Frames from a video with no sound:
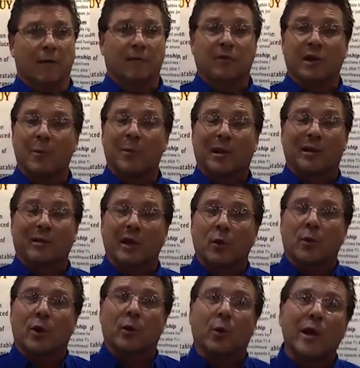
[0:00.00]
Typically
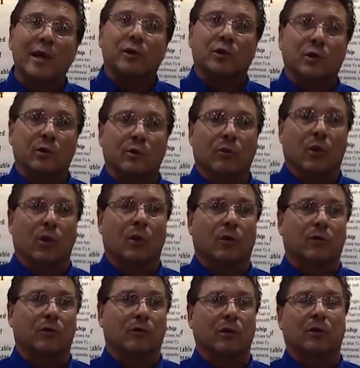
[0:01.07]
when we tune
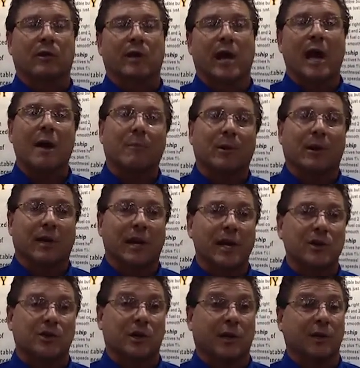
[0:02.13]
those to the
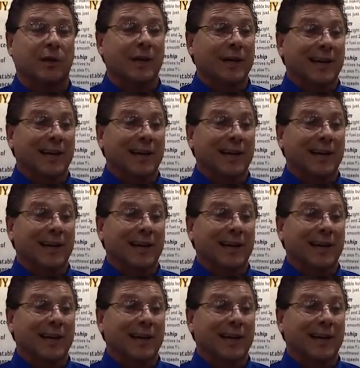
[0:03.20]
application,